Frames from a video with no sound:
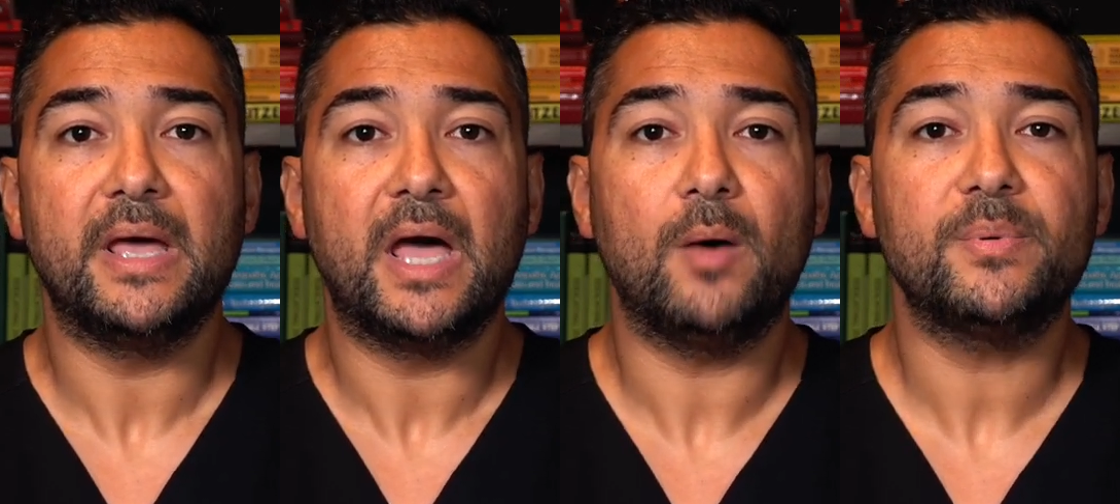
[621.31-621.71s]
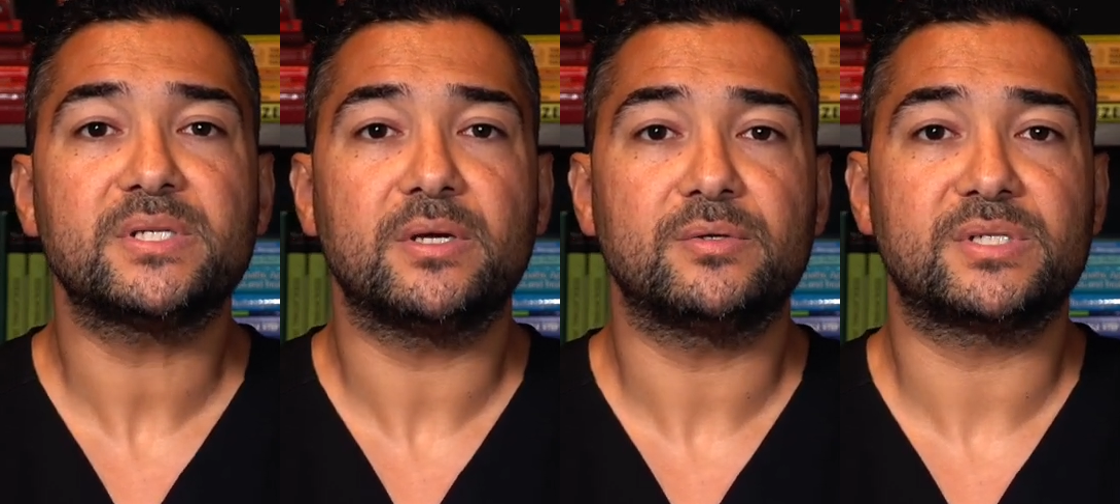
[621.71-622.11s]
help
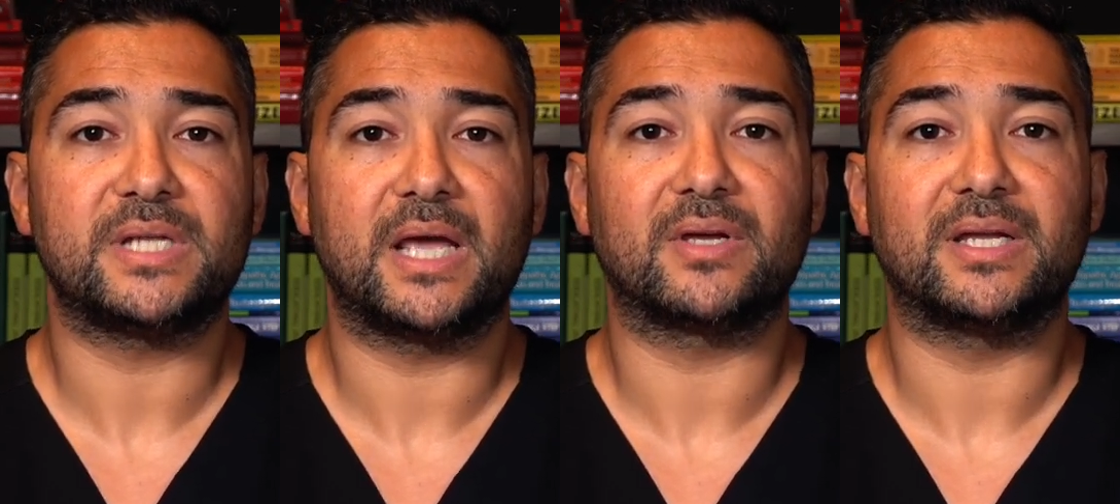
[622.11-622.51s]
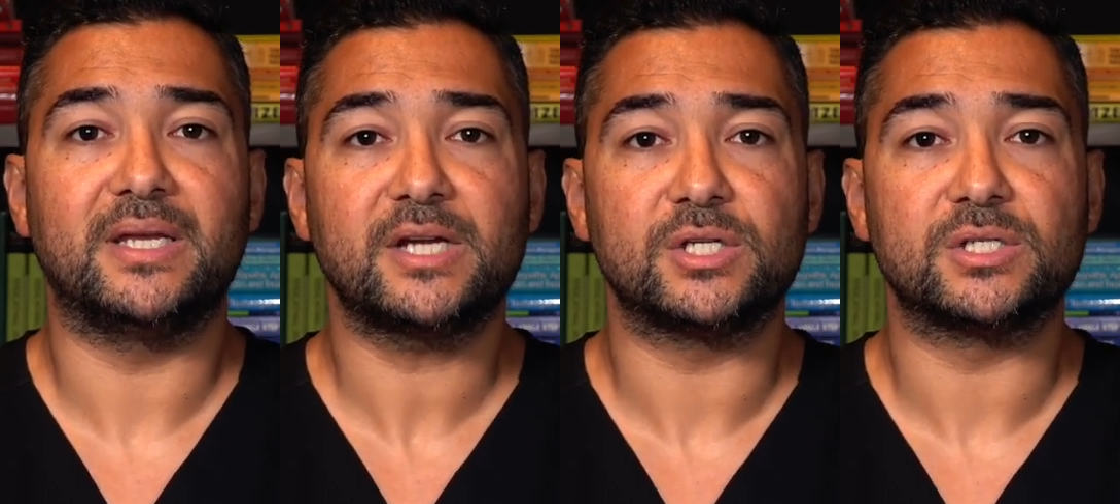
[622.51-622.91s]
us understand the
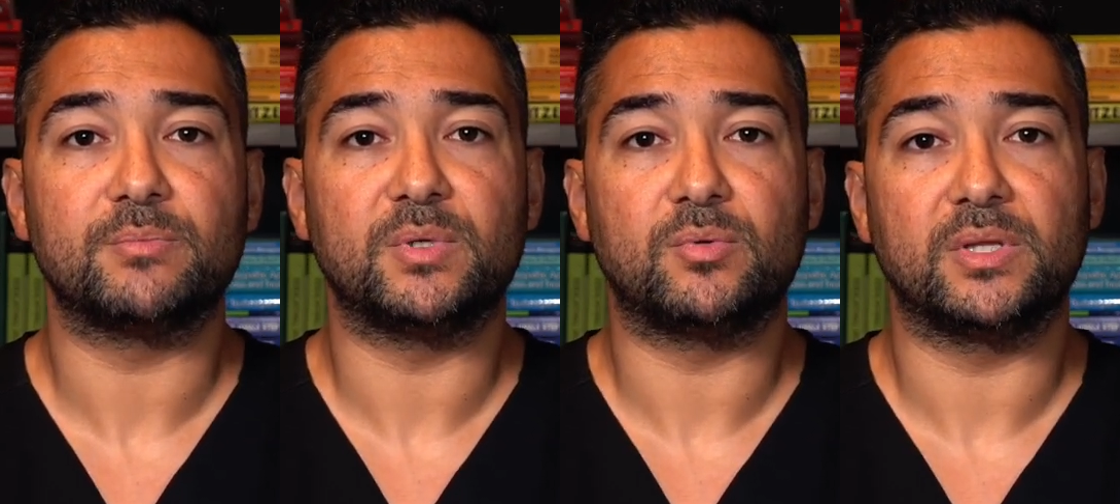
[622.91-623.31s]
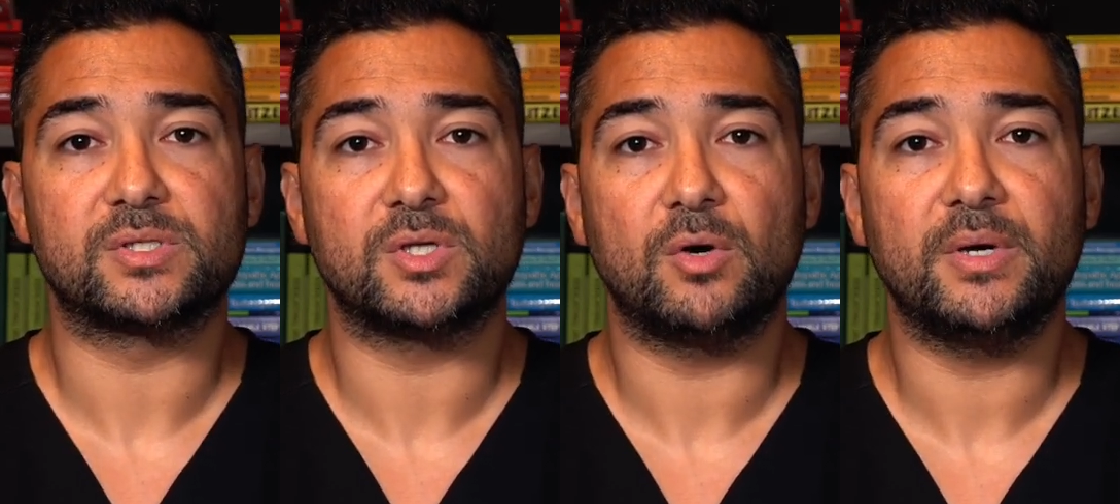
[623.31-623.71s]
connections between the
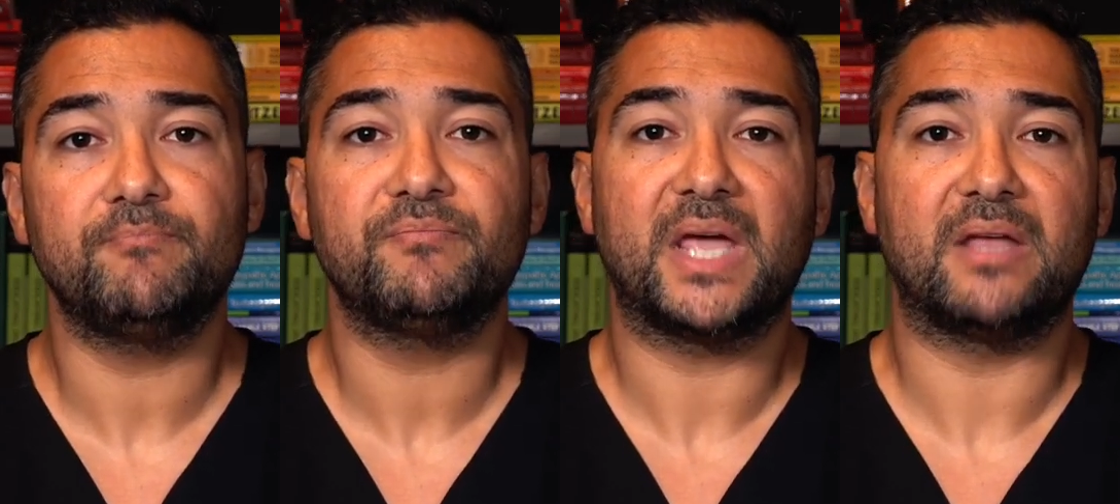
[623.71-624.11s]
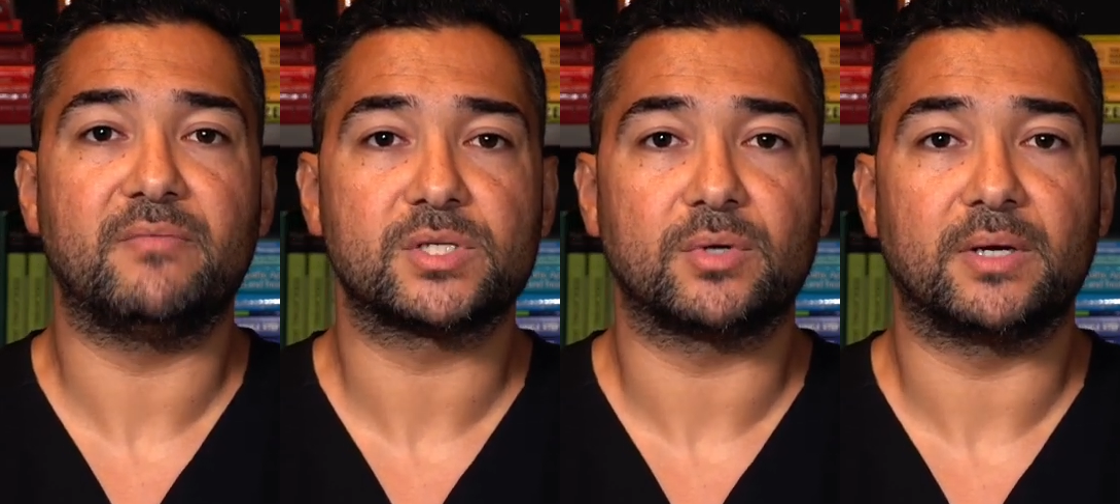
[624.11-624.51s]
soma and
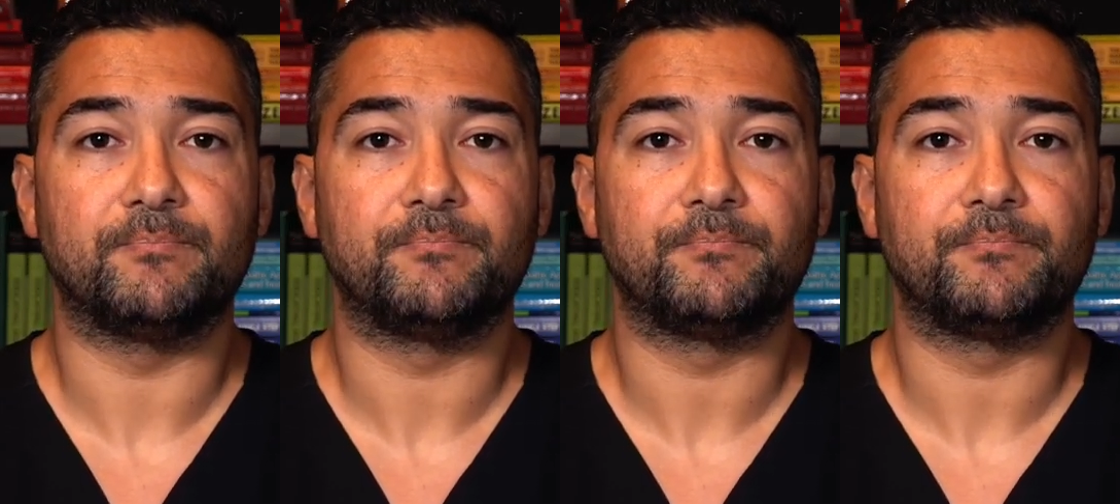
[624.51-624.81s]
viscera.